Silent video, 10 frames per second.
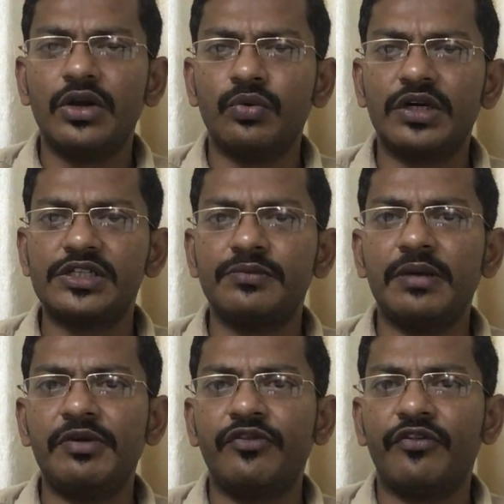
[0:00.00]
towards,
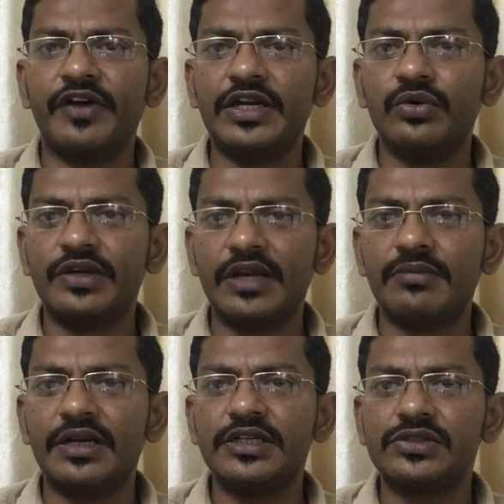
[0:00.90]
maybe for 5 to 10
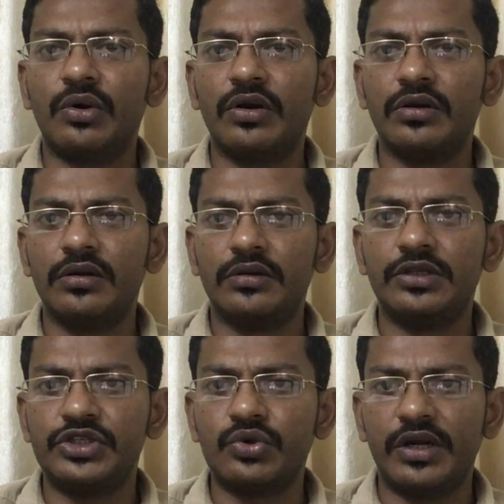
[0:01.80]
minutes on
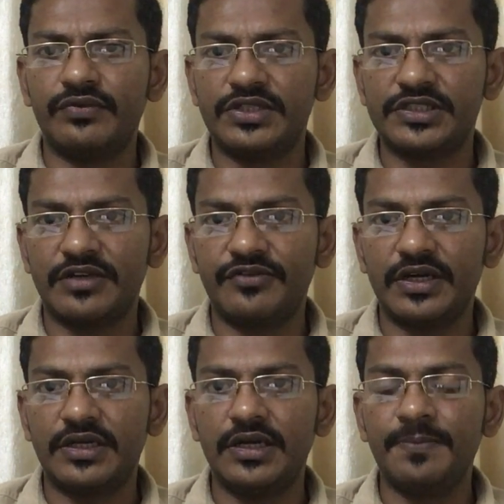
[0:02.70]
the joint which is
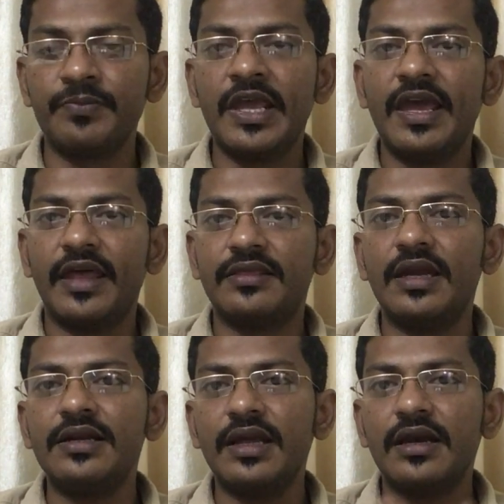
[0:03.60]
affected, and
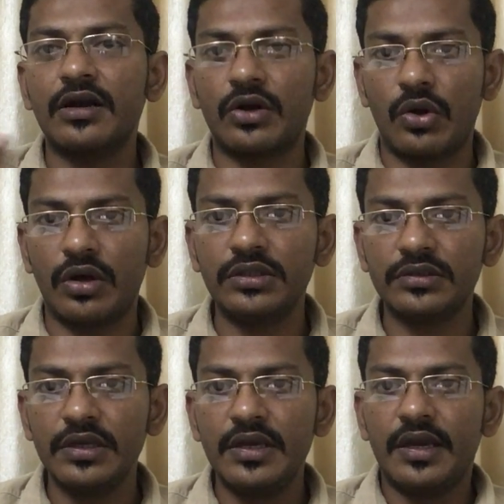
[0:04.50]
then take a cloth
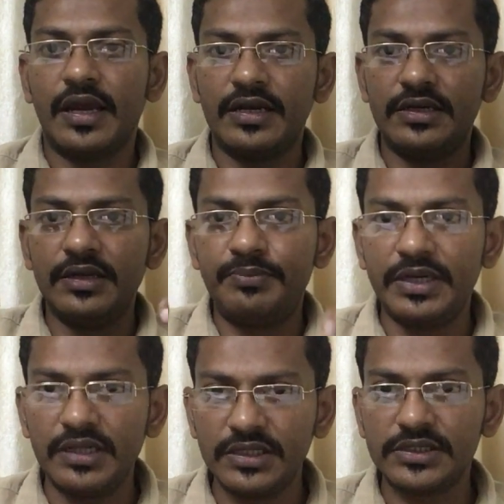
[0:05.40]
and dip
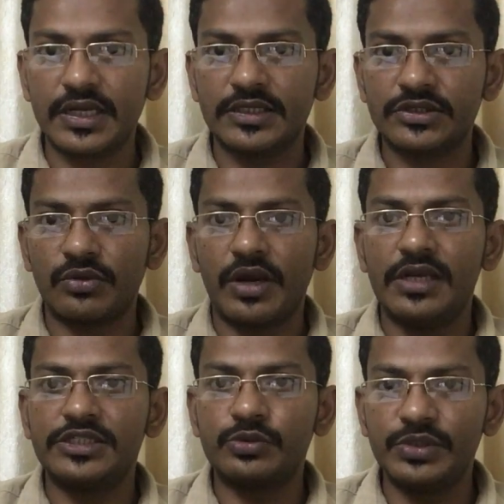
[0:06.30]
it in castor
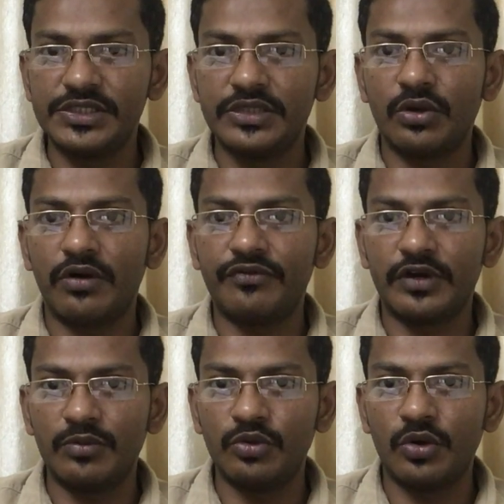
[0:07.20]
oil, squeeze it off,
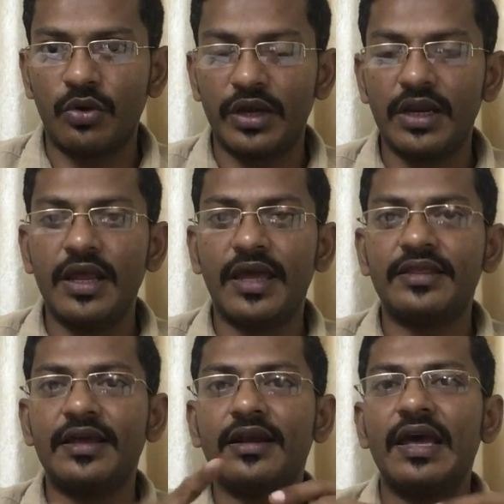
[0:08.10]
remove the oil,
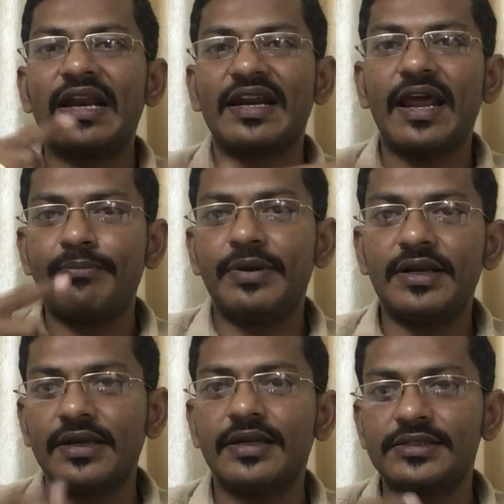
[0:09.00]
and then wrap
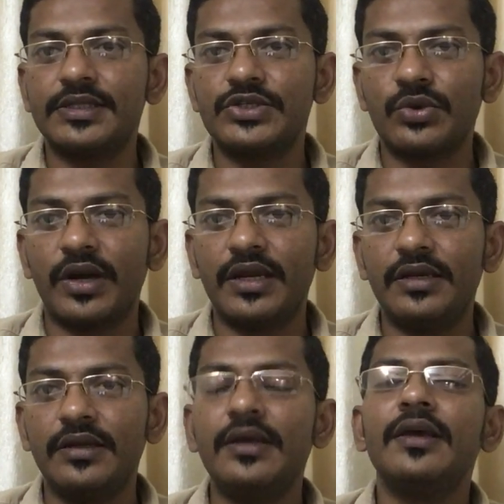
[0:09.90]
it against the
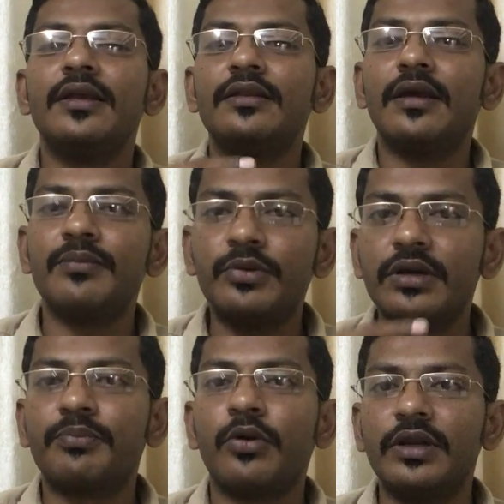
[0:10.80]
joint, then put
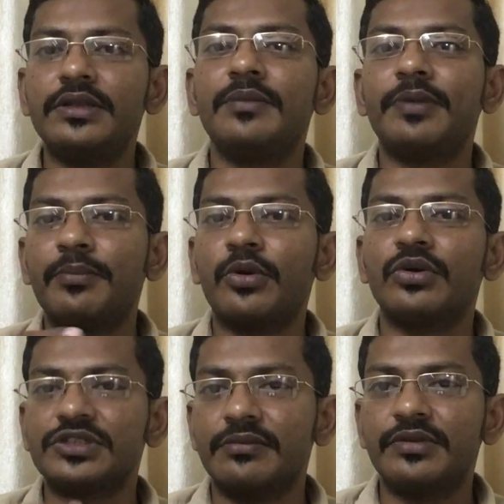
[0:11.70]
a polythene paper
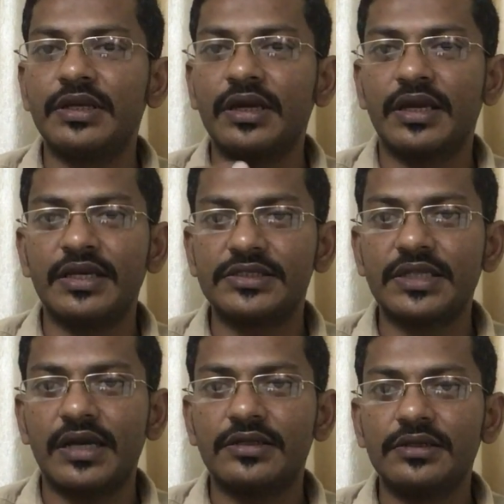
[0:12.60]
or something against
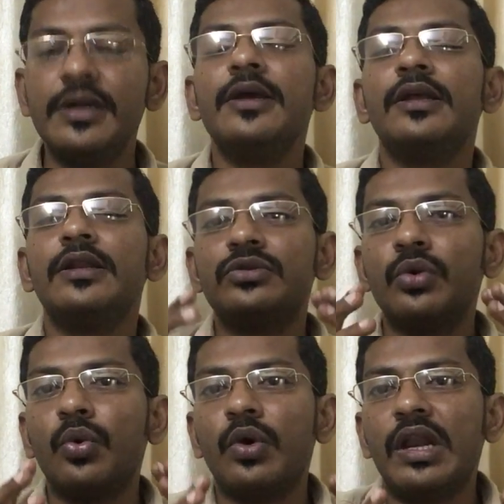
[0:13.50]
that.
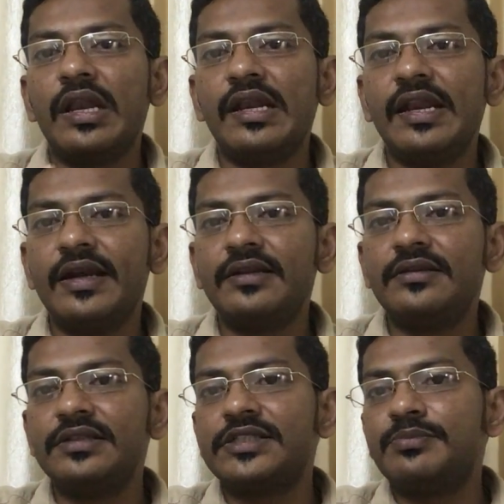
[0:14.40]
So
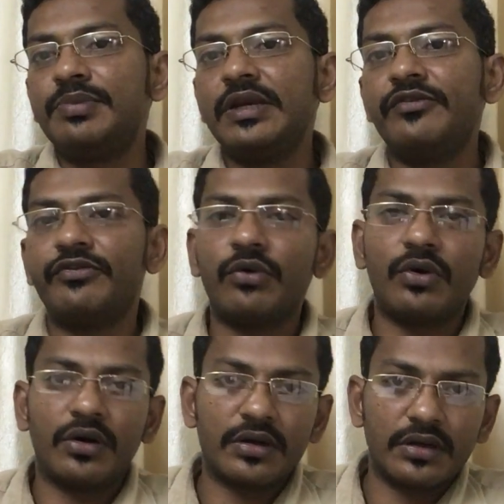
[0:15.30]
let this be
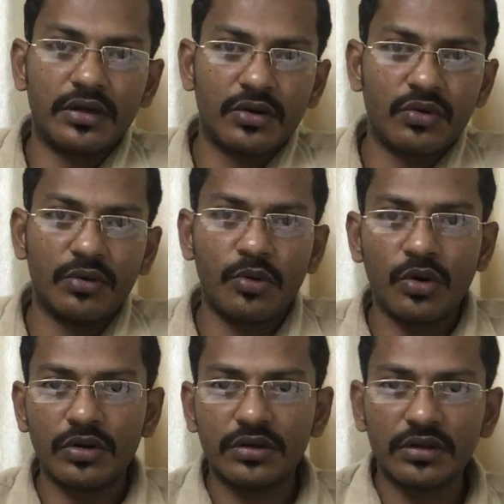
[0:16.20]
for around
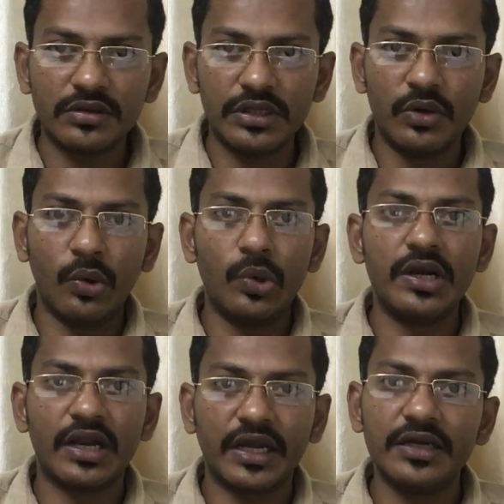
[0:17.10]
about the whole
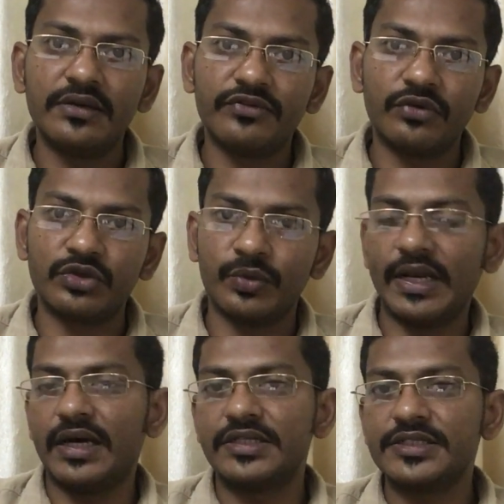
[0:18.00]
night for
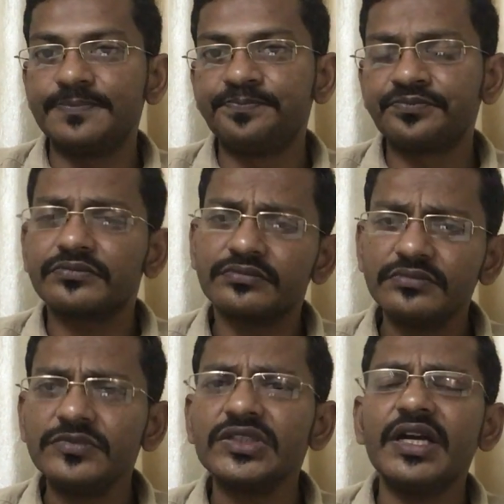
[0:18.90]
12 hours.
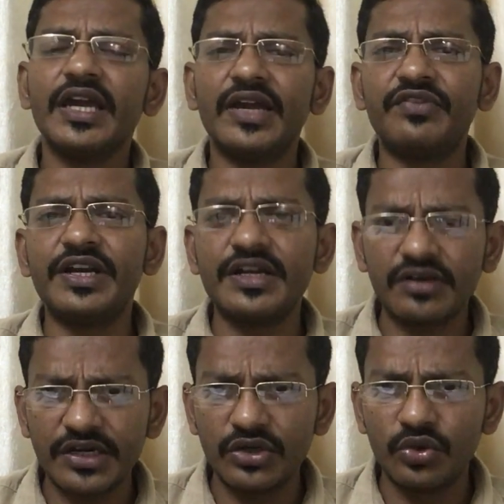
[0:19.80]
Every day
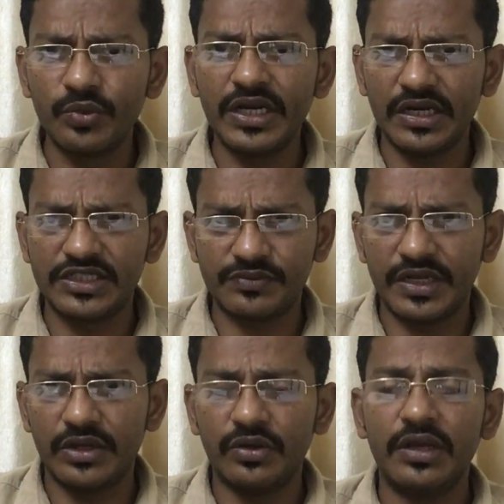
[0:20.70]
try to do it, it's
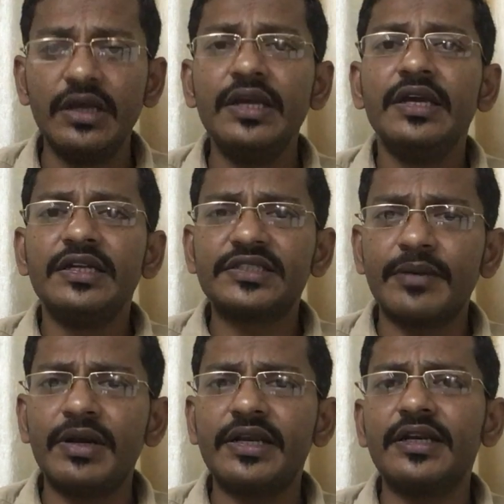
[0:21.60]
very good.
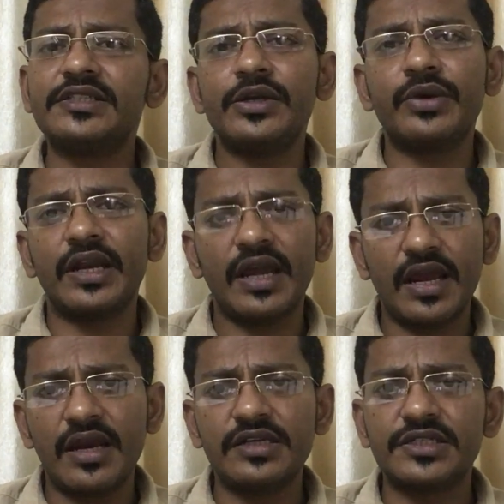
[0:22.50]
Simultaneously, you can
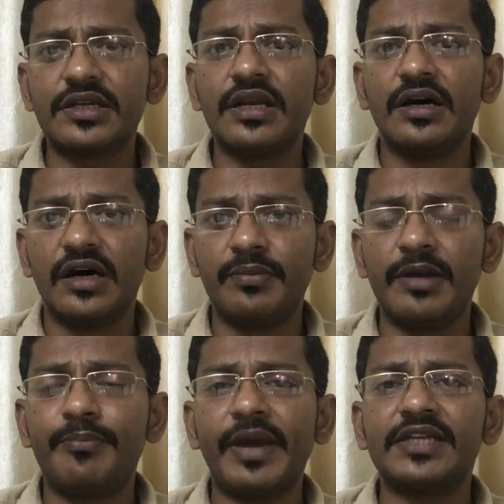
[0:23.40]
add certain
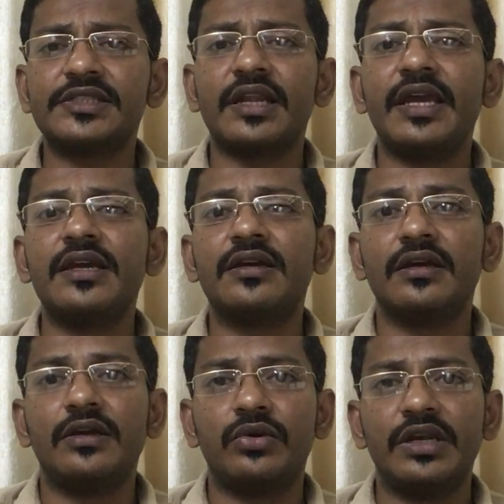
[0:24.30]
herbal packs, like
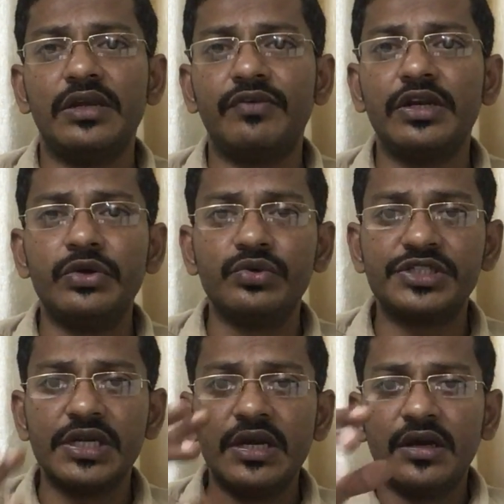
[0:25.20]
you can even
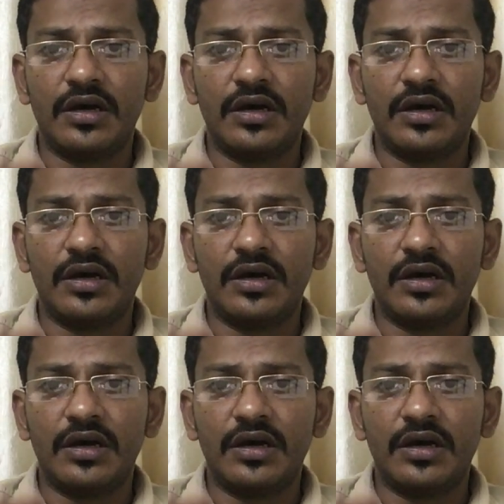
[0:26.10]
use